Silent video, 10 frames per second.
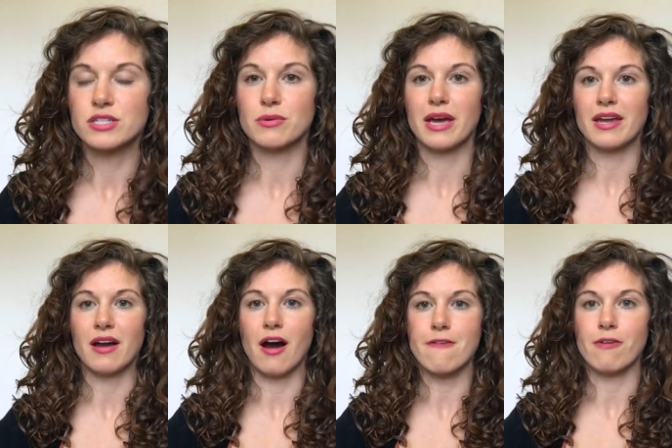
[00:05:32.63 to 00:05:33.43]
So
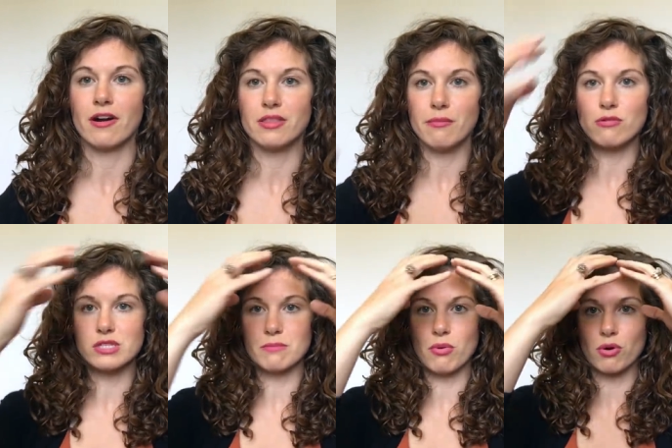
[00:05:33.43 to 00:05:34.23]
again, I find the
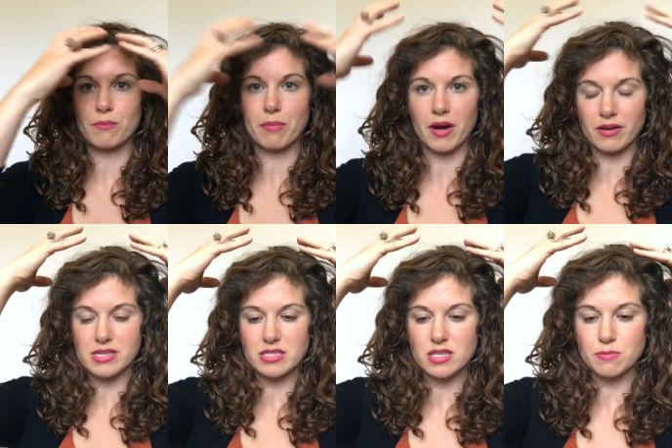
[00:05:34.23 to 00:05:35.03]
most important part
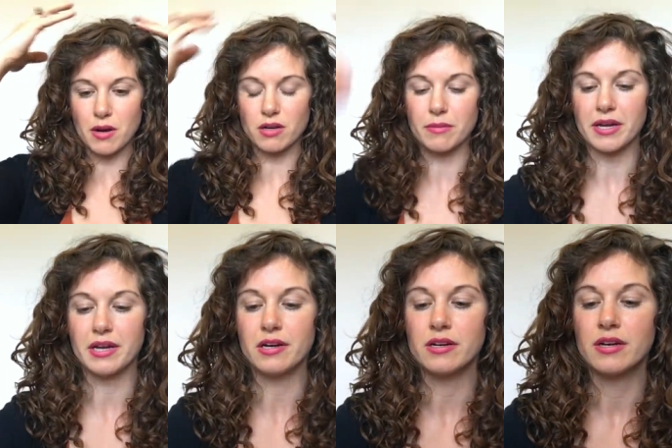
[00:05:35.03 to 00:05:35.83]
is this part of my
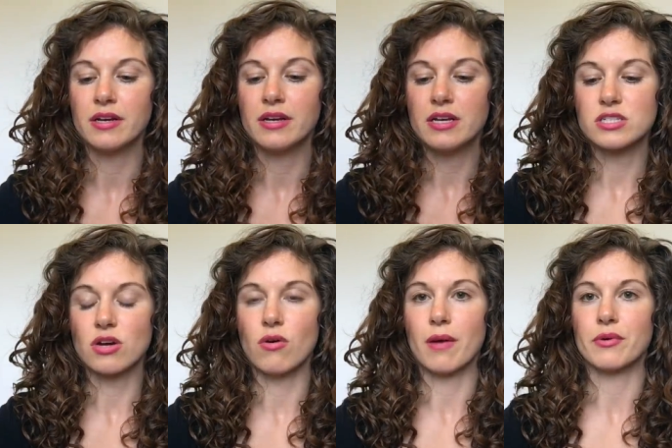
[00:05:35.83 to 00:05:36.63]
hair.
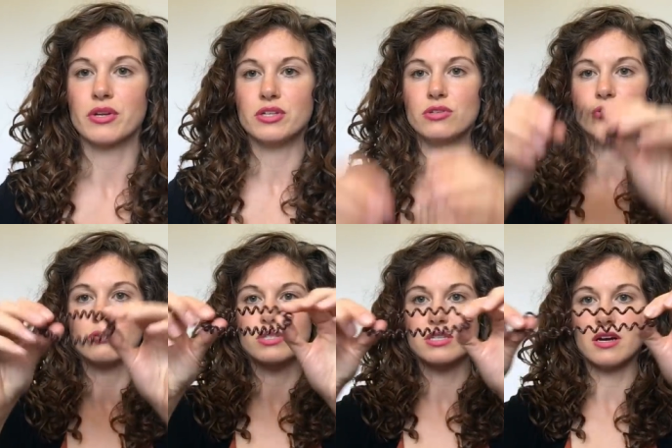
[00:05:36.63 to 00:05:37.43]
So I'm going to
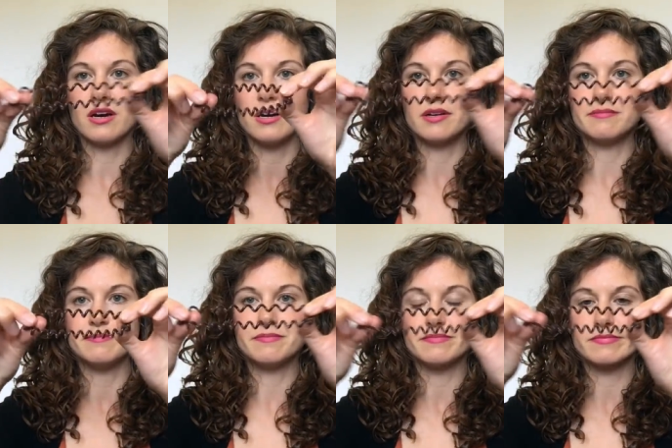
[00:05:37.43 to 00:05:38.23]
use
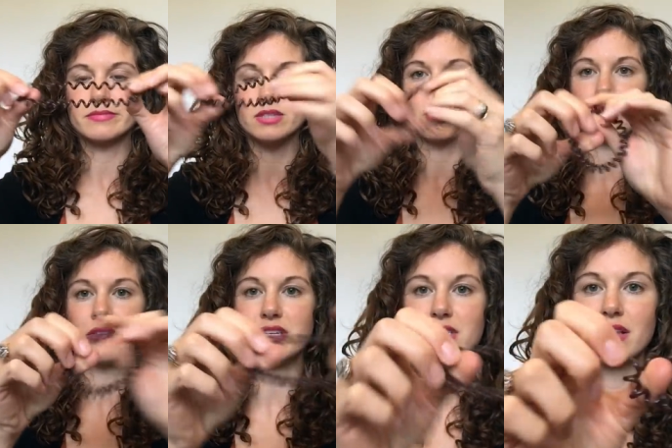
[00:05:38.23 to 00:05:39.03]
one of
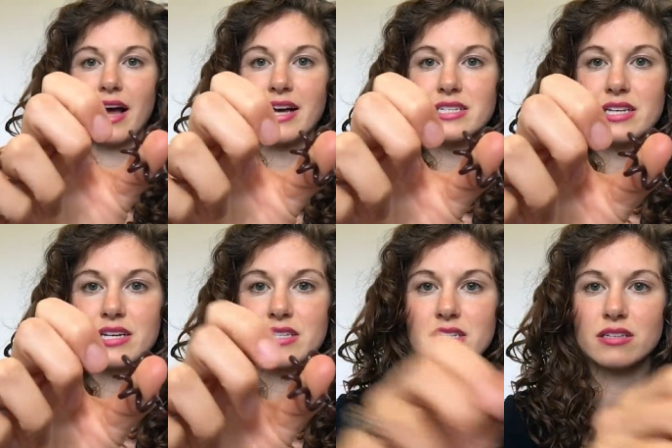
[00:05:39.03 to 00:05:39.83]
these
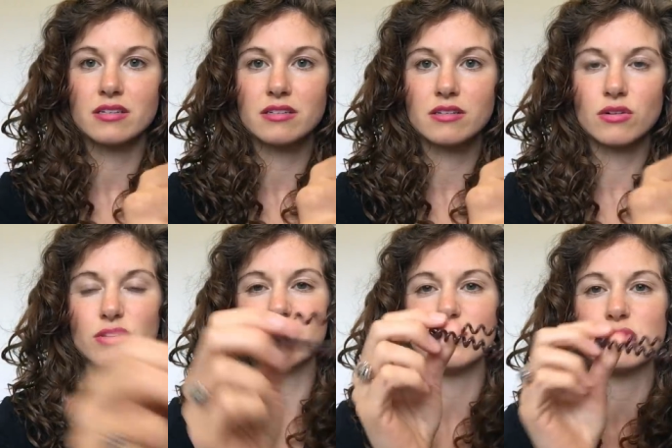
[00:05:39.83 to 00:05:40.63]
elastics. Or
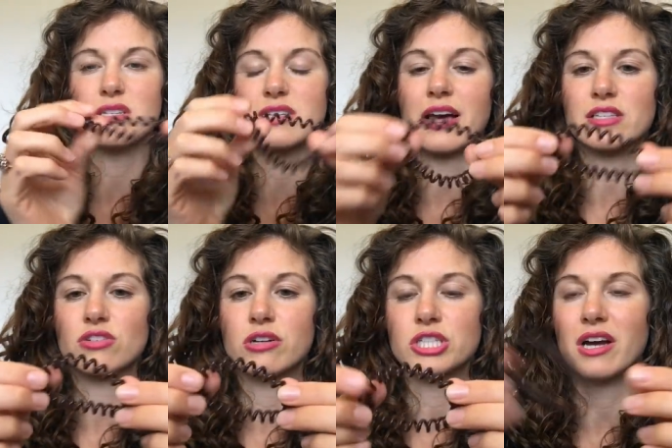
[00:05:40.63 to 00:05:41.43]
you can use a satin
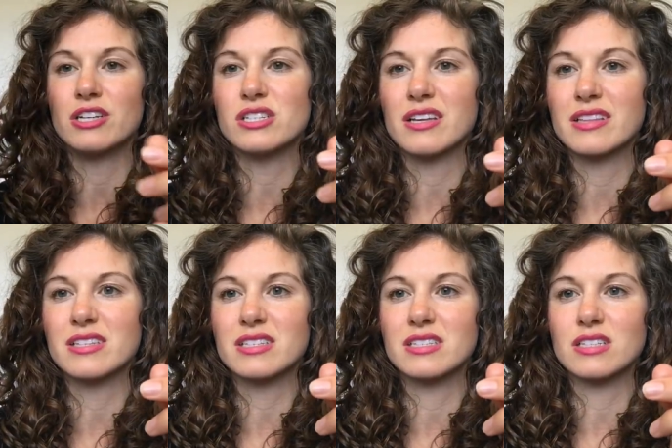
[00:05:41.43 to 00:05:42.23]
scrunchie. I just like
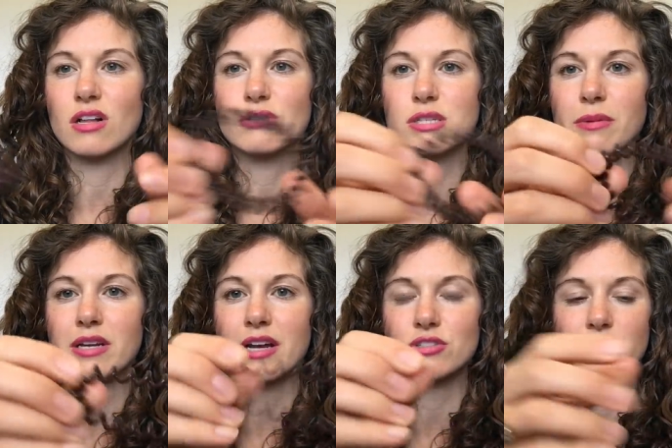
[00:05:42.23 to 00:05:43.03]
this because it's close to my
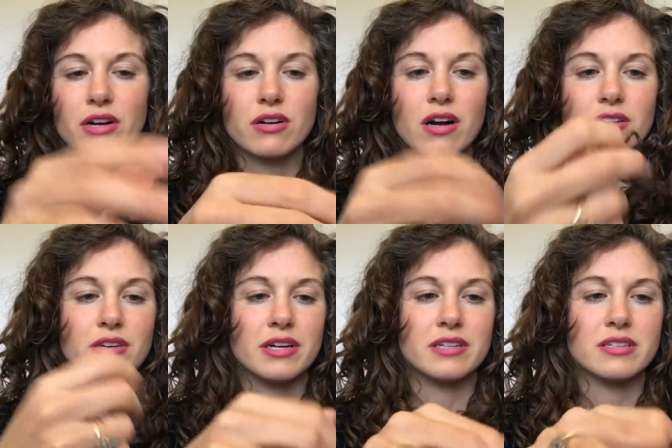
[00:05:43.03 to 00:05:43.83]
natural hair color
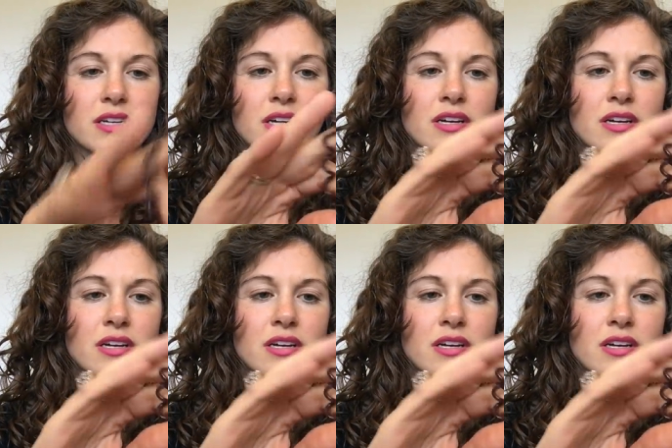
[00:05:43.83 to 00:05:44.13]
and